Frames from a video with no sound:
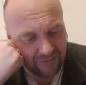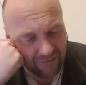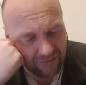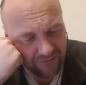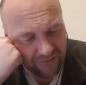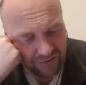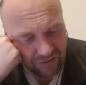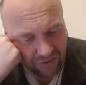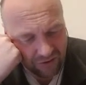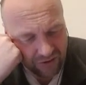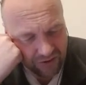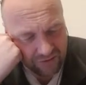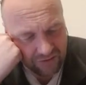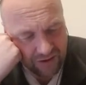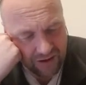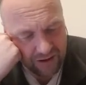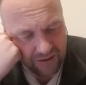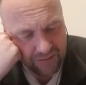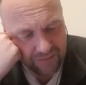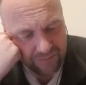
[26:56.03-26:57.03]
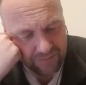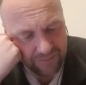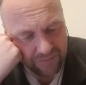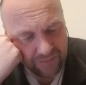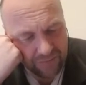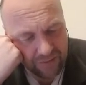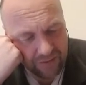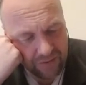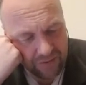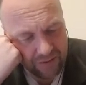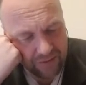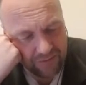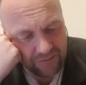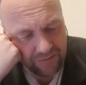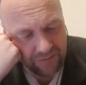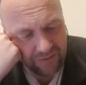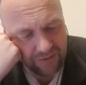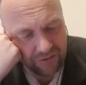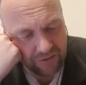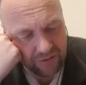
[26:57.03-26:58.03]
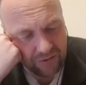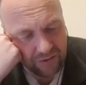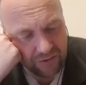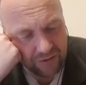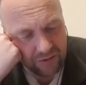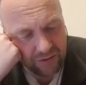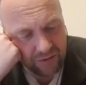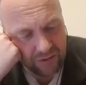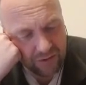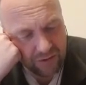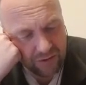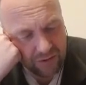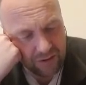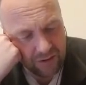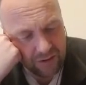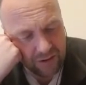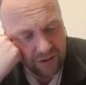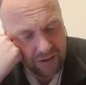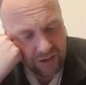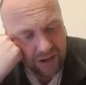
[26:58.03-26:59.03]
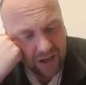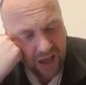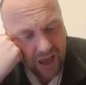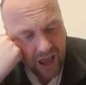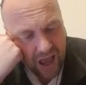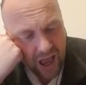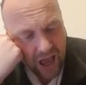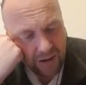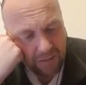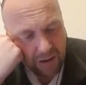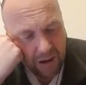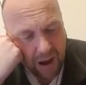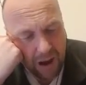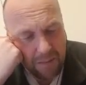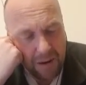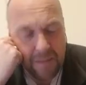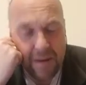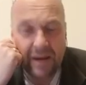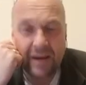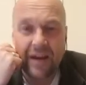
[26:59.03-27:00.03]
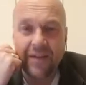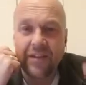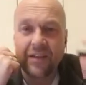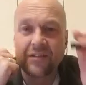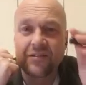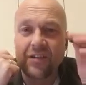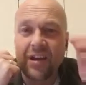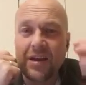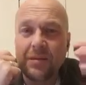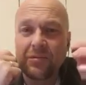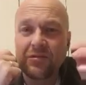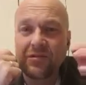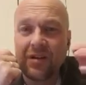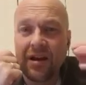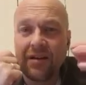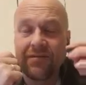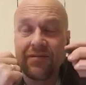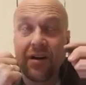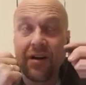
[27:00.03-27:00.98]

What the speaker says: fission, isn't it? Fission. And am I making the same stuff,